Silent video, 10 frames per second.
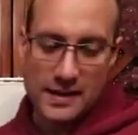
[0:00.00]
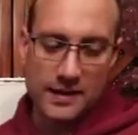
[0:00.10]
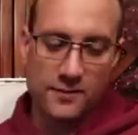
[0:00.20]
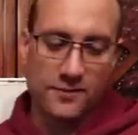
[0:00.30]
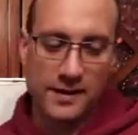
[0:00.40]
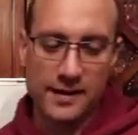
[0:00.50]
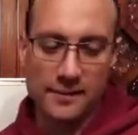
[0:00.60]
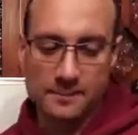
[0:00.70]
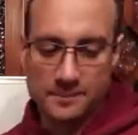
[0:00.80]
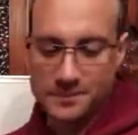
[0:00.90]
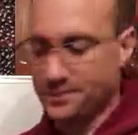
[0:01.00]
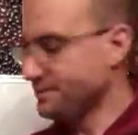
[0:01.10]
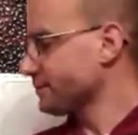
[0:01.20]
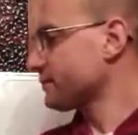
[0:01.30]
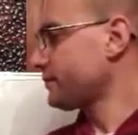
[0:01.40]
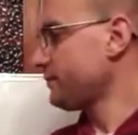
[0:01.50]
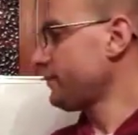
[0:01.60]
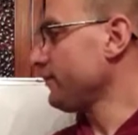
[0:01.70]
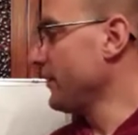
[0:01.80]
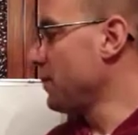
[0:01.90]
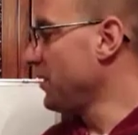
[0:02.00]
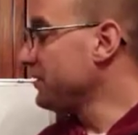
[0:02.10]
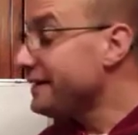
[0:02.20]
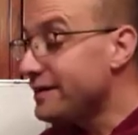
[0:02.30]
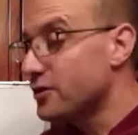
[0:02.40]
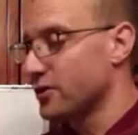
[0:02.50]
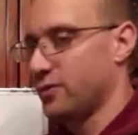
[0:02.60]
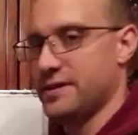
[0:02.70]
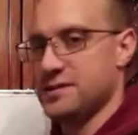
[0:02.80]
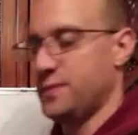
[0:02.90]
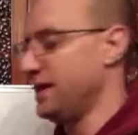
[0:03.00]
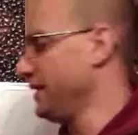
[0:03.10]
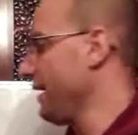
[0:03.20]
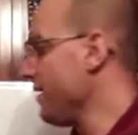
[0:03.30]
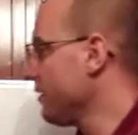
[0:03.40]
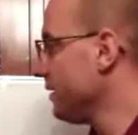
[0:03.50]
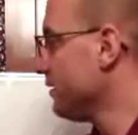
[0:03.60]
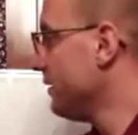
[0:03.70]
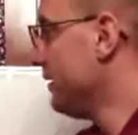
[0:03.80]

kind of like material is being carried